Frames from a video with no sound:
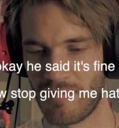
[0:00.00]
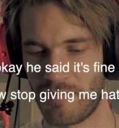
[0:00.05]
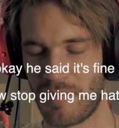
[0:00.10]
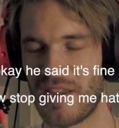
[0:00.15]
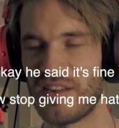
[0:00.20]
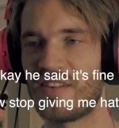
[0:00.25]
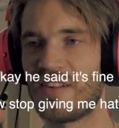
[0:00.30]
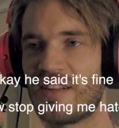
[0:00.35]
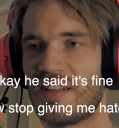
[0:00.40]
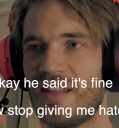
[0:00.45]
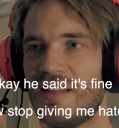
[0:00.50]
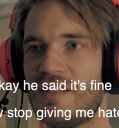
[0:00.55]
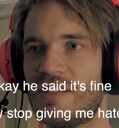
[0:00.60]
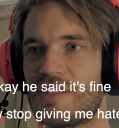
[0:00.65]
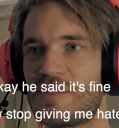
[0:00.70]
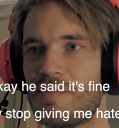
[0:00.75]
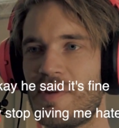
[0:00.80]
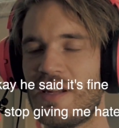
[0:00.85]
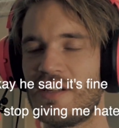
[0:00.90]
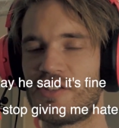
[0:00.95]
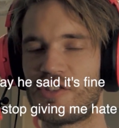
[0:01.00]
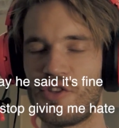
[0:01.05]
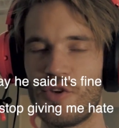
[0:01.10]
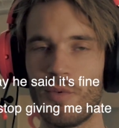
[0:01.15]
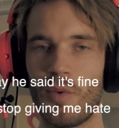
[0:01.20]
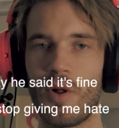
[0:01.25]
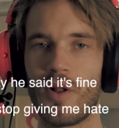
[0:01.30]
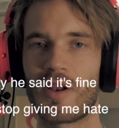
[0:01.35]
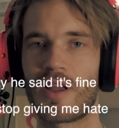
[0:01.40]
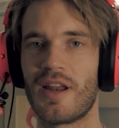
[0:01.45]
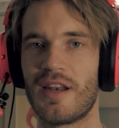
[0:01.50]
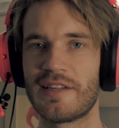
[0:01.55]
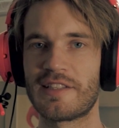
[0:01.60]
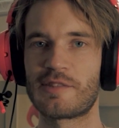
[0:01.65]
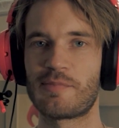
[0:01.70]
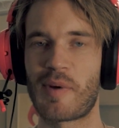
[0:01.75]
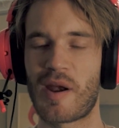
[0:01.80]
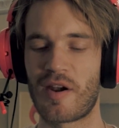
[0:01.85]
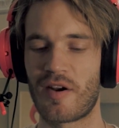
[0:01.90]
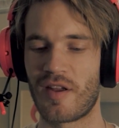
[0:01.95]
Basically, this means you all can
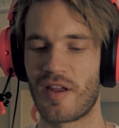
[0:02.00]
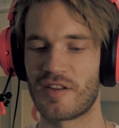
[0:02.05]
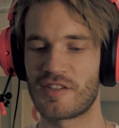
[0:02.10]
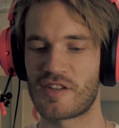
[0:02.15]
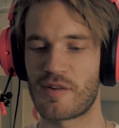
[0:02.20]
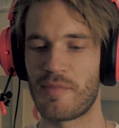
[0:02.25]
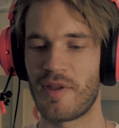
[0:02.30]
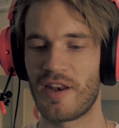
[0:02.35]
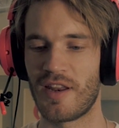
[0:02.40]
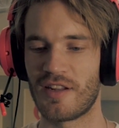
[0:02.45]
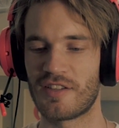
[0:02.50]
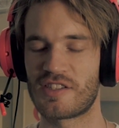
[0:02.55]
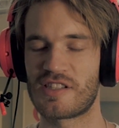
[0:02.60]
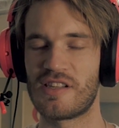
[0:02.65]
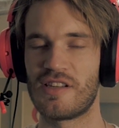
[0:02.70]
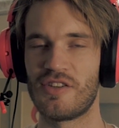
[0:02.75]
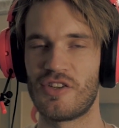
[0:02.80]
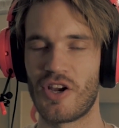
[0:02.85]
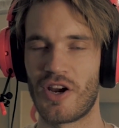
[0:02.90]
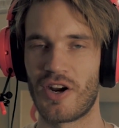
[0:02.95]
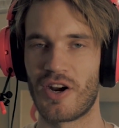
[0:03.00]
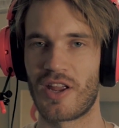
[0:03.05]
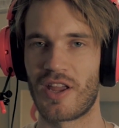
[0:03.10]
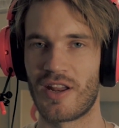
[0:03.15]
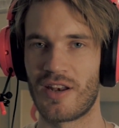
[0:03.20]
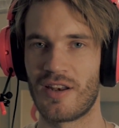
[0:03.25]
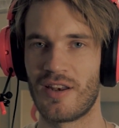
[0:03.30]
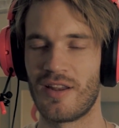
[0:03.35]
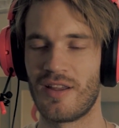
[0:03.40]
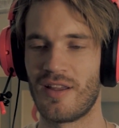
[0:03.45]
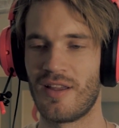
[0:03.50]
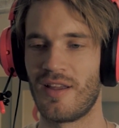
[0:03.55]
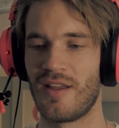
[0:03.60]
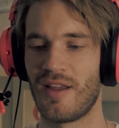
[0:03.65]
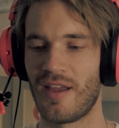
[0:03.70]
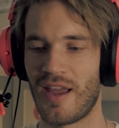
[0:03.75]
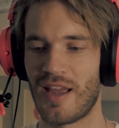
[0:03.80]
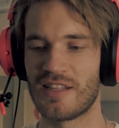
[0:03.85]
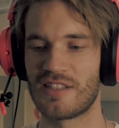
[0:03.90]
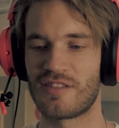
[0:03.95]
experience meeting Jurgen
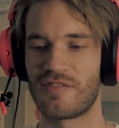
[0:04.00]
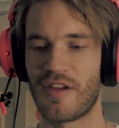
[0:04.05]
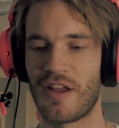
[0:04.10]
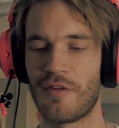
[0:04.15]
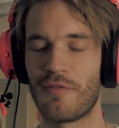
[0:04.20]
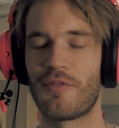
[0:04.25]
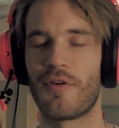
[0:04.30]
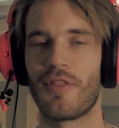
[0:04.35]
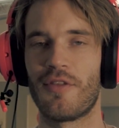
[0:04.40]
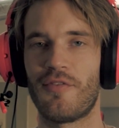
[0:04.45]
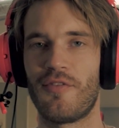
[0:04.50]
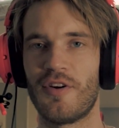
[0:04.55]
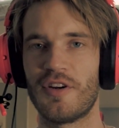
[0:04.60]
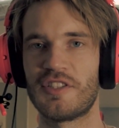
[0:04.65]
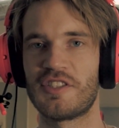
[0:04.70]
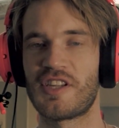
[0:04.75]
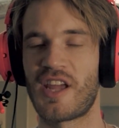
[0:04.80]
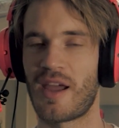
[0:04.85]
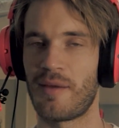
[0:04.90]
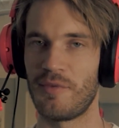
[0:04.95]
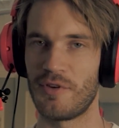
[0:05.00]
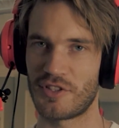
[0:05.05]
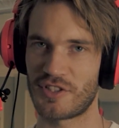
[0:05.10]
and Sven for the first time